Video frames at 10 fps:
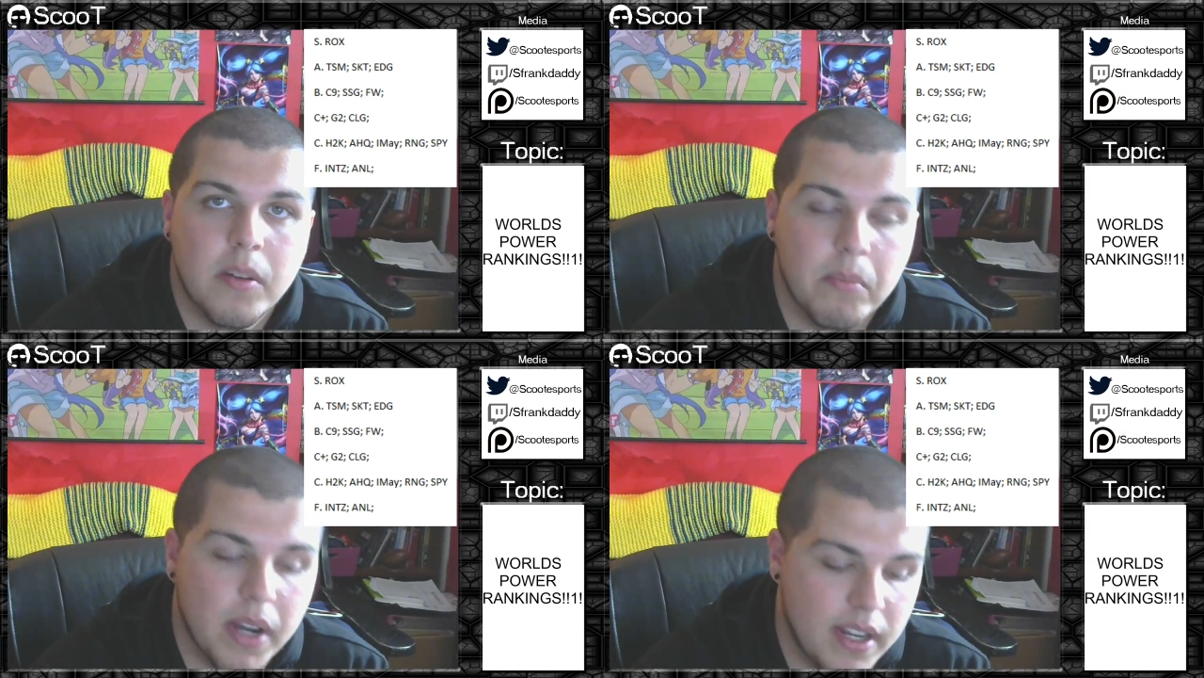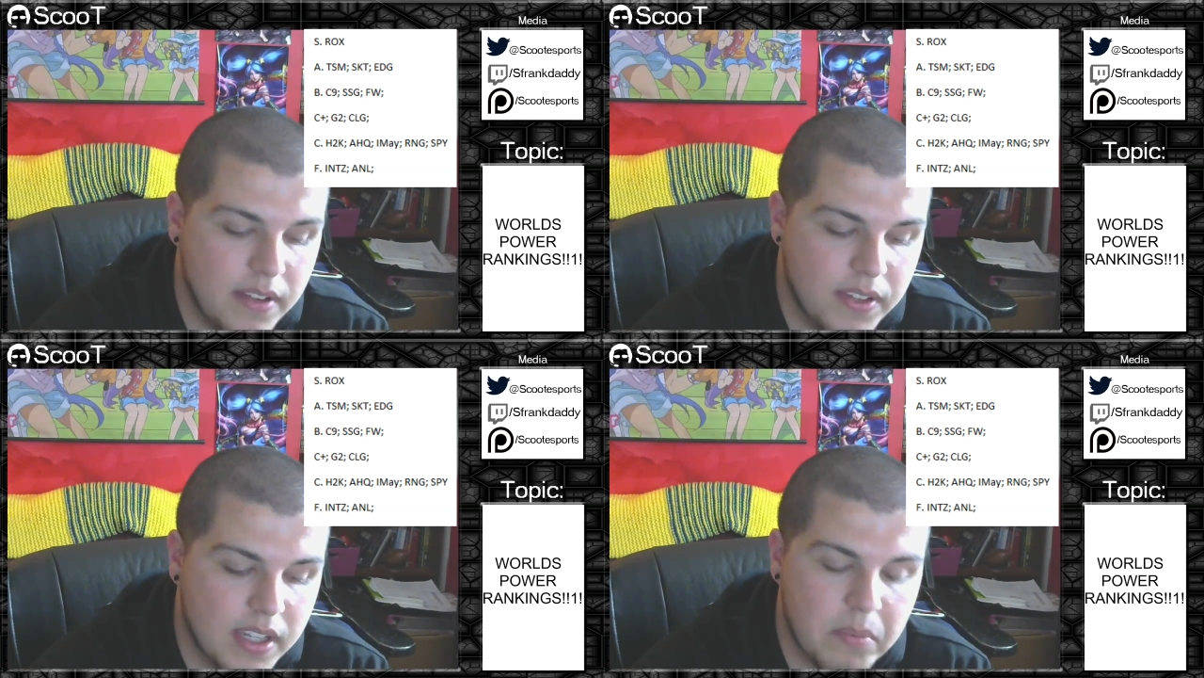but
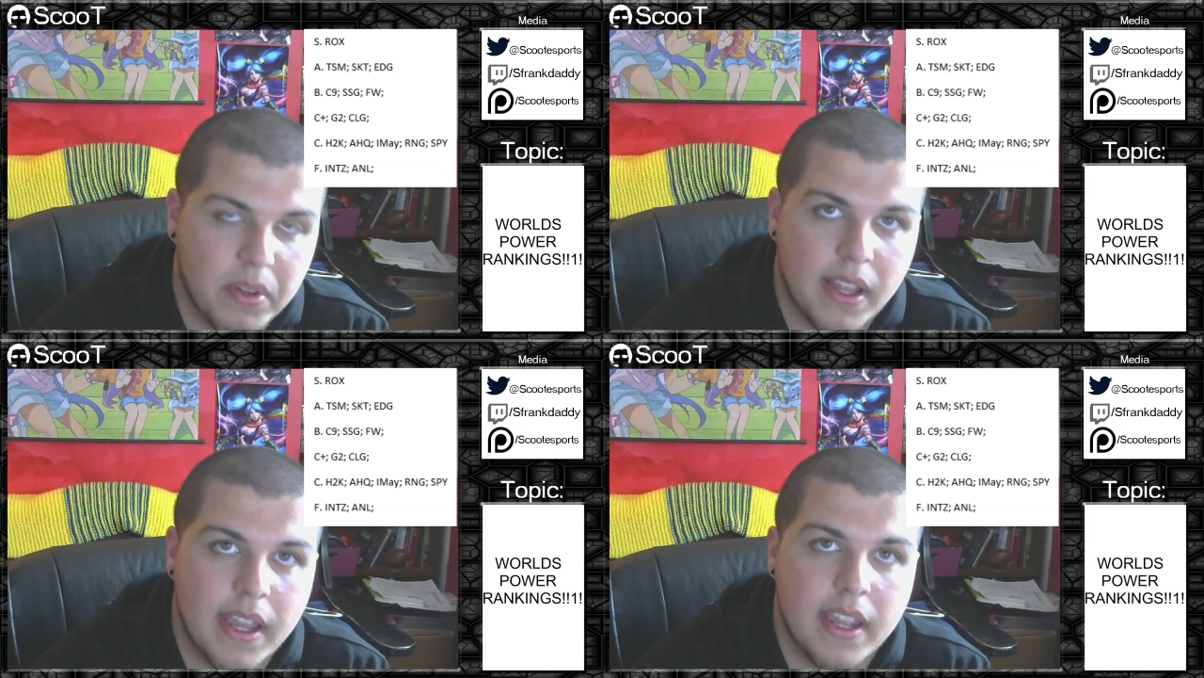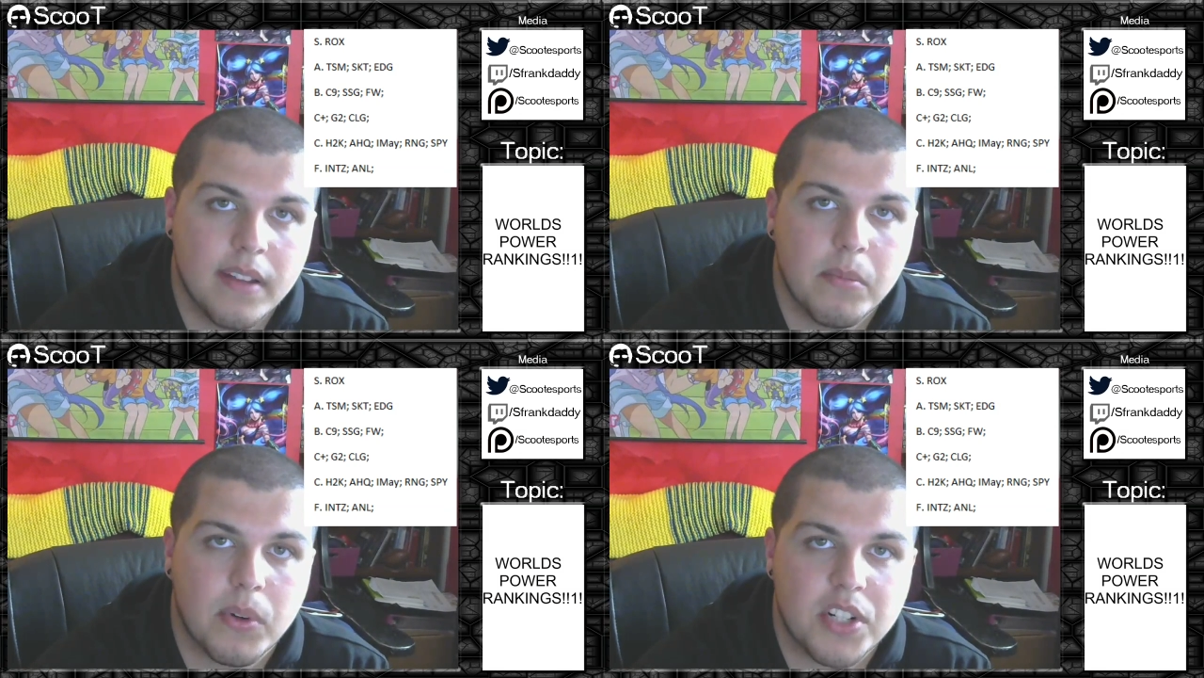if he can
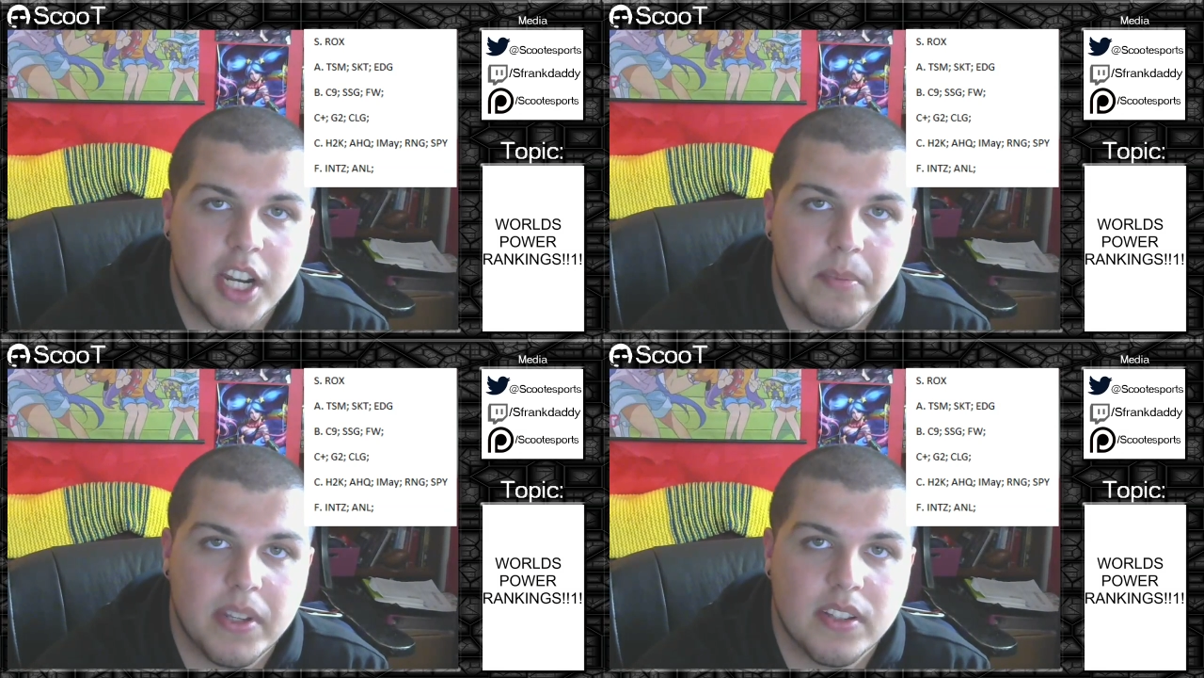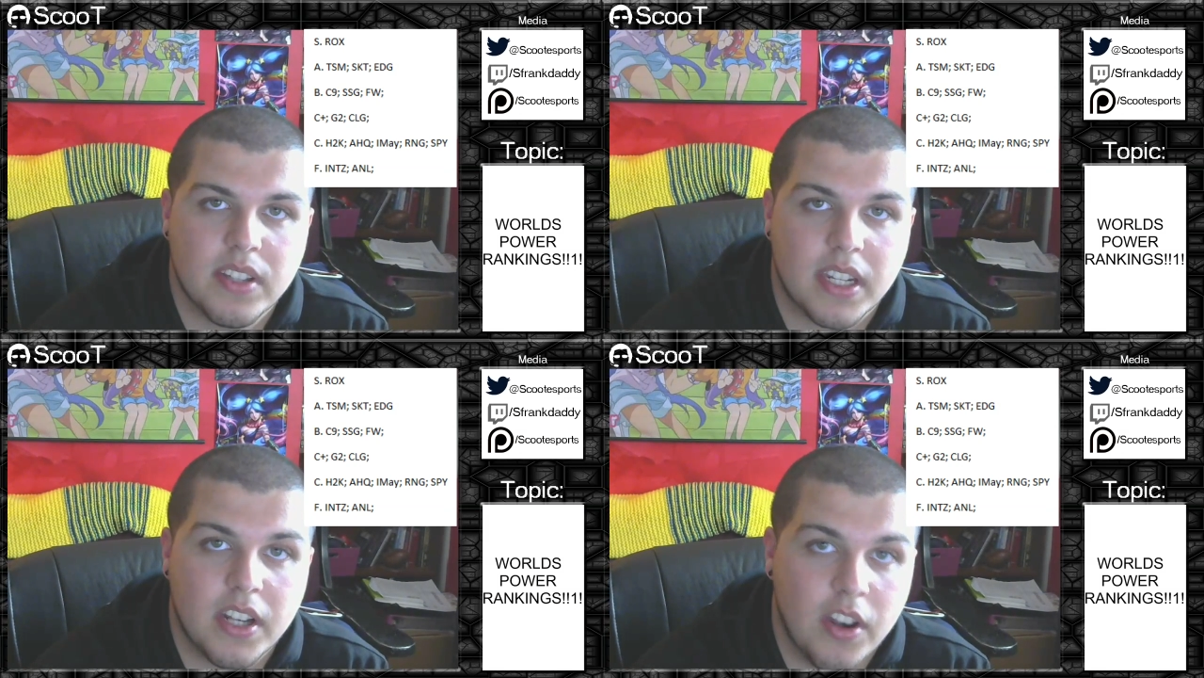play more
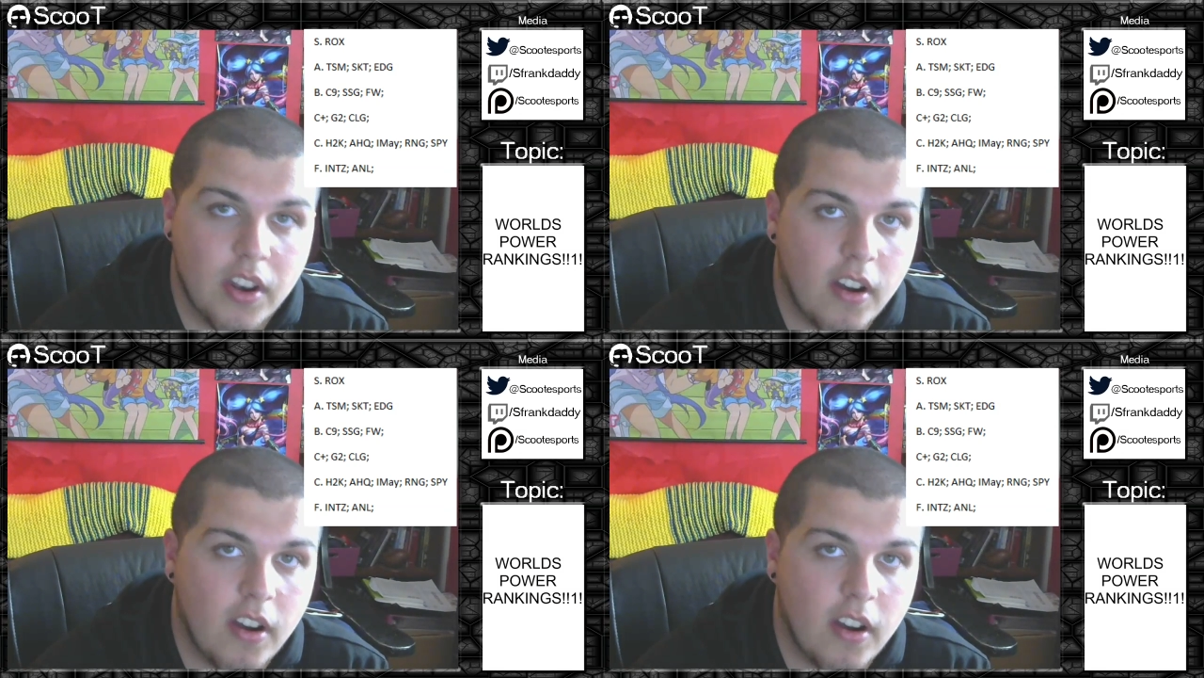champions like